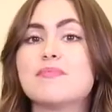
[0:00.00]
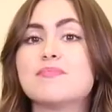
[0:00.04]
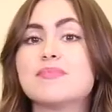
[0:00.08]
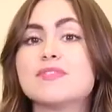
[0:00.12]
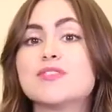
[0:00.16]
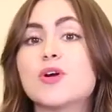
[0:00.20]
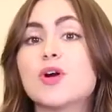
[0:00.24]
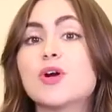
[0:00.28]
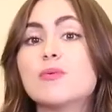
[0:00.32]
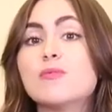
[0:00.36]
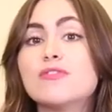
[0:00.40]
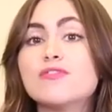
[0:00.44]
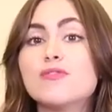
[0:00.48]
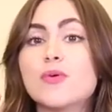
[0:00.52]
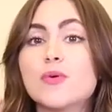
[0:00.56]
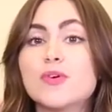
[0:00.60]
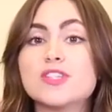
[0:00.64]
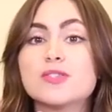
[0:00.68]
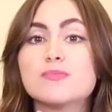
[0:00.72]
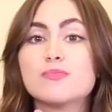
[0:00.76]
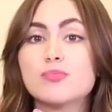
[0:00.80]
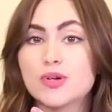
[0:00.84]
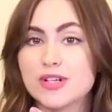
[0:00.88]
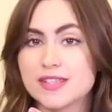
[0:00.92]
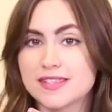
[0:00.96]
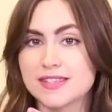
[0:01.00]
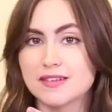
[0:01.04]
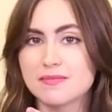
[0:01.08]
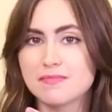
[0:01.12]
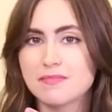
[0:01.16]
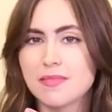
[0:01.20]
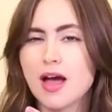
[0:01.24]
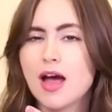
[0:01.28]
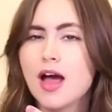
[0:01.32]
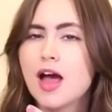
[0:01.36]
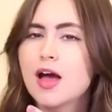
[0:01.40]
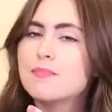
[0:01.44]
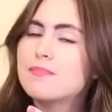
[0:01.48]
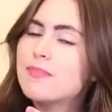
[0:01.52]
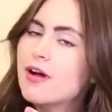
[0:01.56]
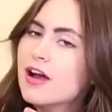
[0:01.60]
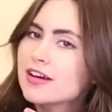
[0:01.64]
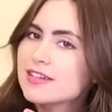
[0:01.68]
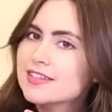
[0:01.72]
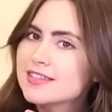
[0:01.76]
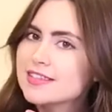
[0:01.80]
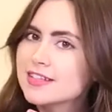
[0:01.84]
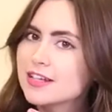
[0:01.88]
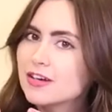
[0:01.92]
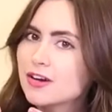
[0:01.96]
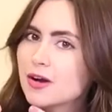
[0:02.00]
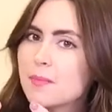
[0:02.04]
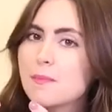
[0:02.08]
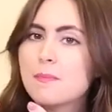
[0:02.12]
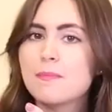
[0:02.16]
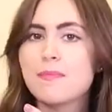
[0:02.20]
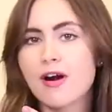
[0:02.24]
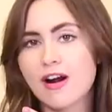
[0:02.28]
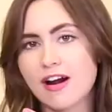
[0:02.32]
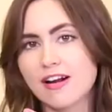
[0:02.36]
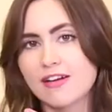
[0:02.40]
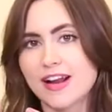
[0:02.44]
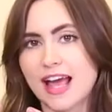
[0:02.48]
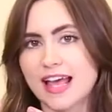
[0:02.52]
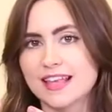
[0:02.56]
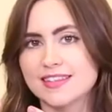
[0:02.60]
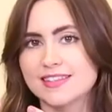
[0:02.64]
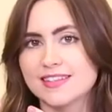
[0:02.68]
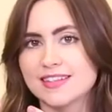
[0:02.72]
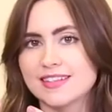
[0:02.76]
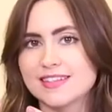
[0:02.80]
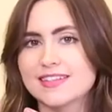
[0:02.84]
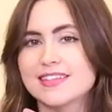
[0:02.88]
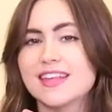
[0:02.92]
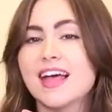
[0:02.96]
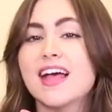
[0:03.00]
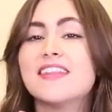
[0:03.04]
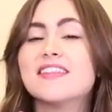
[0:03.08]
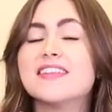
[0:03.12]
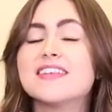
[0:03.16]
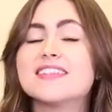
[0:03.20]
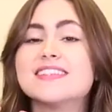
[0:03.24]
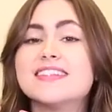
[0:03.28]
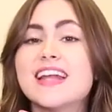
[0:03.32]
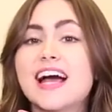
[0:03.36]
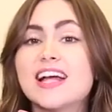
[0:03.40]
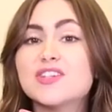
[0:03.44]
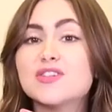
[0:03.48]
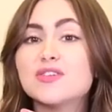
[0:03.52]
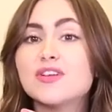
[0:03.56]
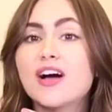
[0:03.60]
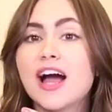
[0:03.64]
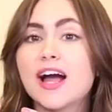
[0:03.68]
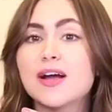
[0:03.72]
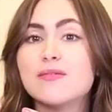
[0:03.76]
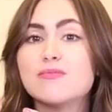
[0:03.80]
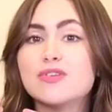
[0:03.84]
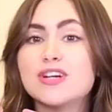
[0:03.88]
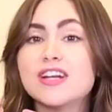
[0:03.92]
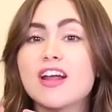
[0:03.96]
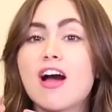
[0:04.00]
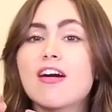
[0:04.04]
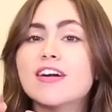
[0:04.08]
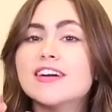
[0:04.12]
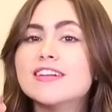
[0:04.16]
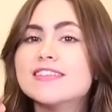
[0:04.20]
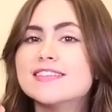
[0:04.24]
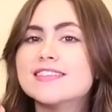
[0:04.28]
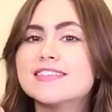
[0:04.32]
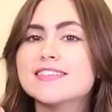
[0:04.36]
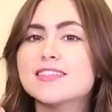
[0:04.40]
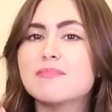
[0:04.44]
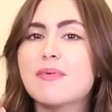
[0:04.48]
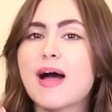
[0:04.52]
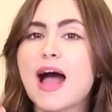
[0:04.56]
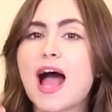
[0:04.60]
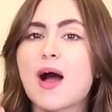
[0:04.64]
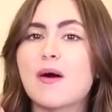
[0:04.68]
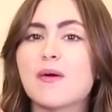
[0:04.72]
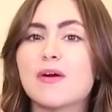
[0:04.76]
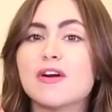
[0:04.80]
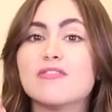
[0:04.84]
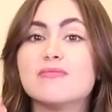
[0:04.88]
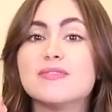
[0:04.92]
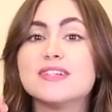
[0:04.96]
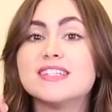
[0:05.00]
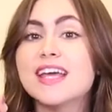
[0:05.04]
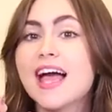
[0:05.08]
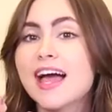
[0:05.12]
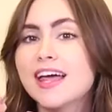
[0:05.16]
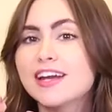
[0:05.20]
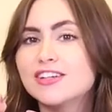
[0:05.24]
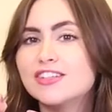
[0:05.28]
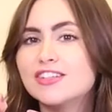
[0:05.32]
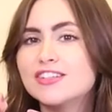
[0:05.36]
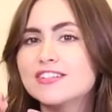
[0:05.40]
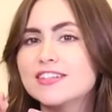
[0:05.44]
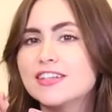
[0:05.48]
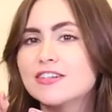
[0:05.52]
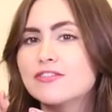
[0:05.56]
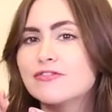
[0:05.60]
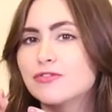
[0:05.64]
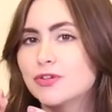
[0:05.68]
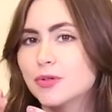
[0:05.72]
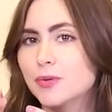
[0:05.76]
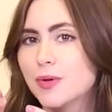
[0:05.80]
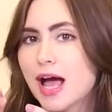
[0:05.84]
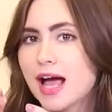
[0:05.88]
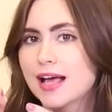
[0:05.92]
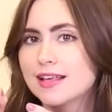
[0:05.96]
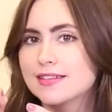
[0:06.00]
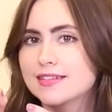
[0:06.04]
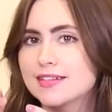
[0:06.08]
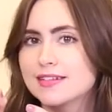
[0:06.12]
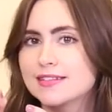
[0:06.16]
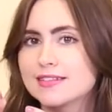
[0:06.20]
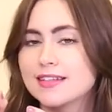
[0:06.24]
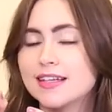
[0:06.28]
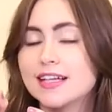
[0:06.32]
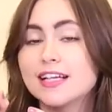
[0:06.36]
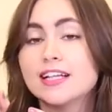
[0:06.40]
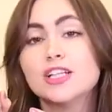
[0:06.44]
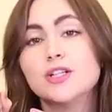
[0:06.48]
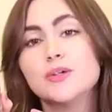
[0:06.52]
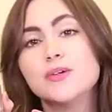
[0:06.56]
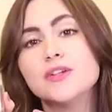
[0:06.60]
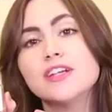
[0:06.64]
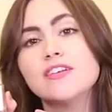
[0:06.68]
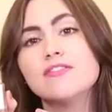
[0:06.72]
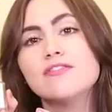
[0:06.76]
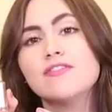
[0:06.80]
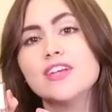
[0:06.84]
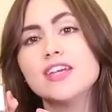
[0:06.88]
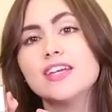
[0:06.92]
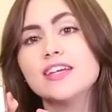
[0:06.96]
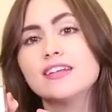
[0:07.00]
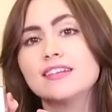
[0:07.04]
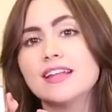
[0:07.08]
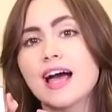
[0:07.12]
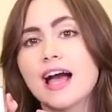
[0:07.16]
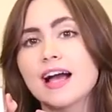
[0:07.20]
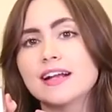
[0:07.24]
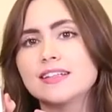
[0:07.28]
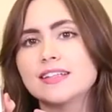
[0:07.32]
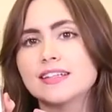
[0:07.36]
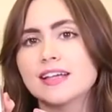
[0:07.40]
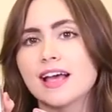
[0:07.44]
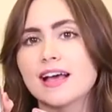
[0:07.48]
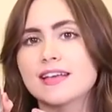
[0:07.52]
up is Herbivore's Prism. Part serum, part essence, this natural hybrid harnesses the power of botanicals and fruit acids, including vegan lactic